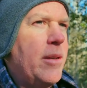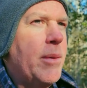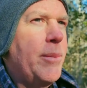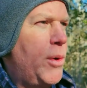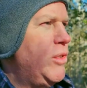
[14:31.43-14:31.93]

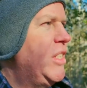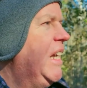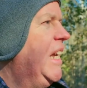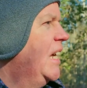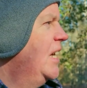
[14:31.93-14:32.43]
but
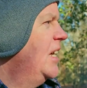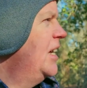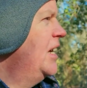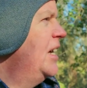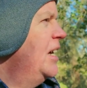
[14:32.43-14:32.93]
mostly
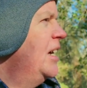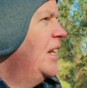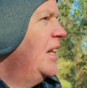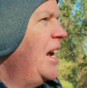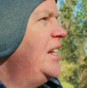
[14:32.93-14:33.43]

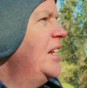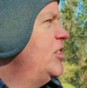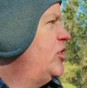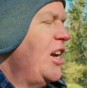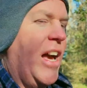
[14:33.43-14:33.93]
light
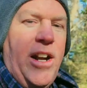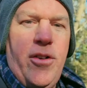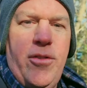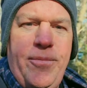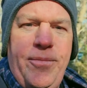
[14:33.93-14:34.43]
and shadow.
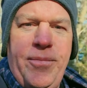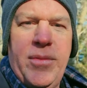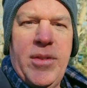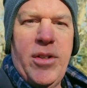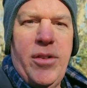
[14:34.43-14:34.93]

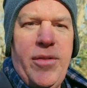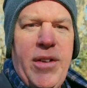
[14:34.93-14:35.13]
So if